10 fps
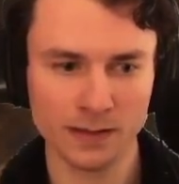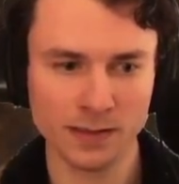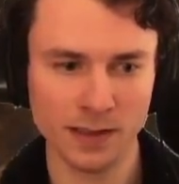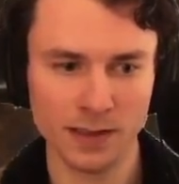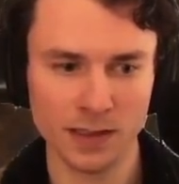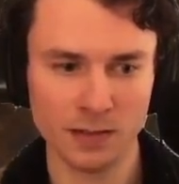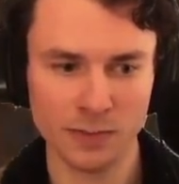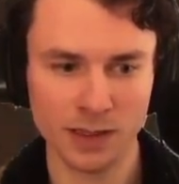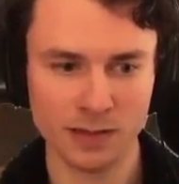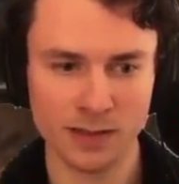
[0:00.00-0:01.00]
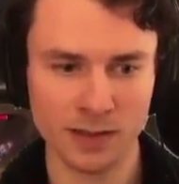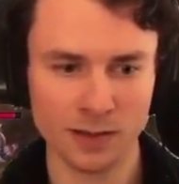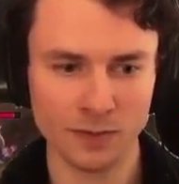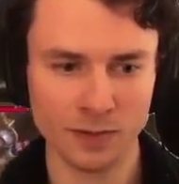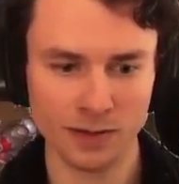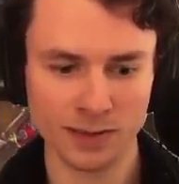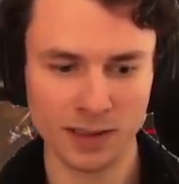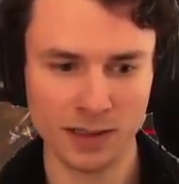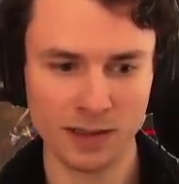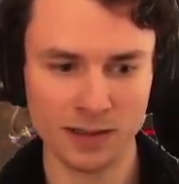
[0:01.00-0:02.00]
Take him out, now go for their
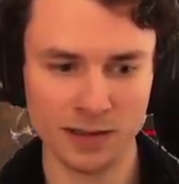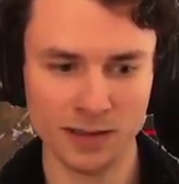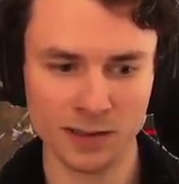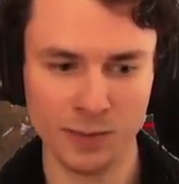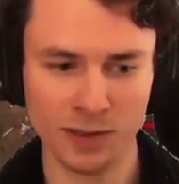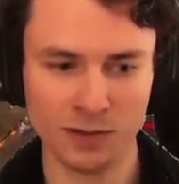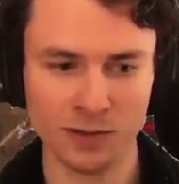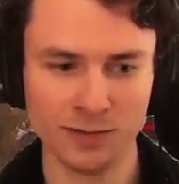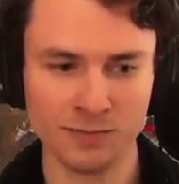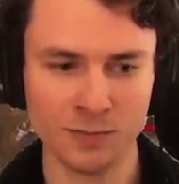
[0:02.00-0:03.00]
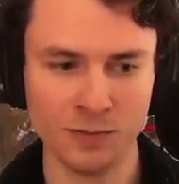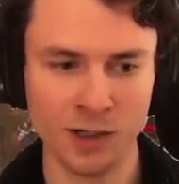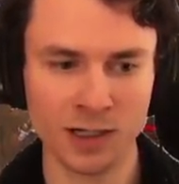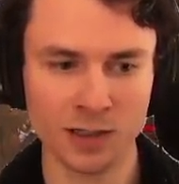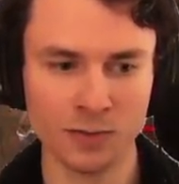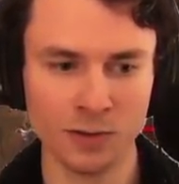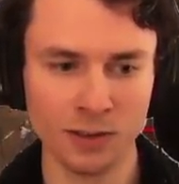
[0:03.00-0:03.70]
tank and this big old rock and roll